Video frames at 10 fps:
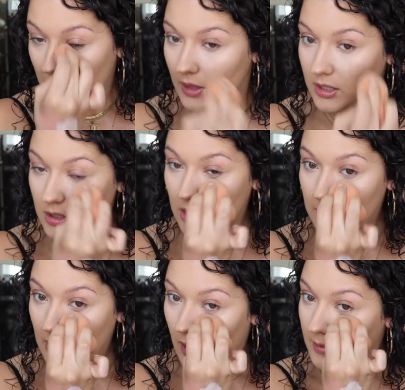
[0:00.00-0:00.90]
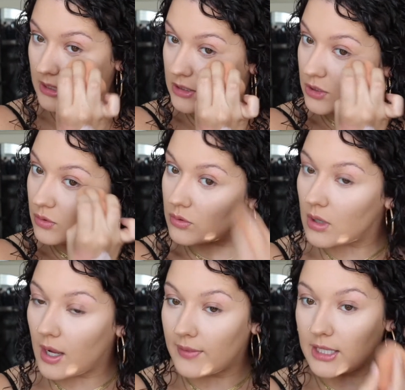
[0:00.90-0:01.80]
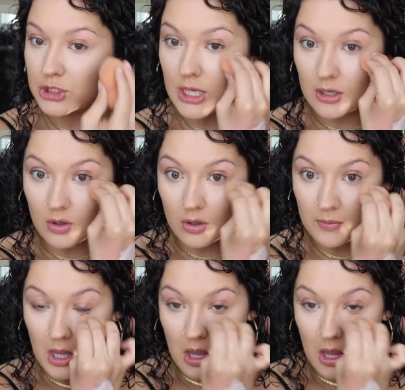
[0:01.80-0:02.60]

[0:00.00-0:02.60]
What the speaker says: that are going to be coming soon on that channel.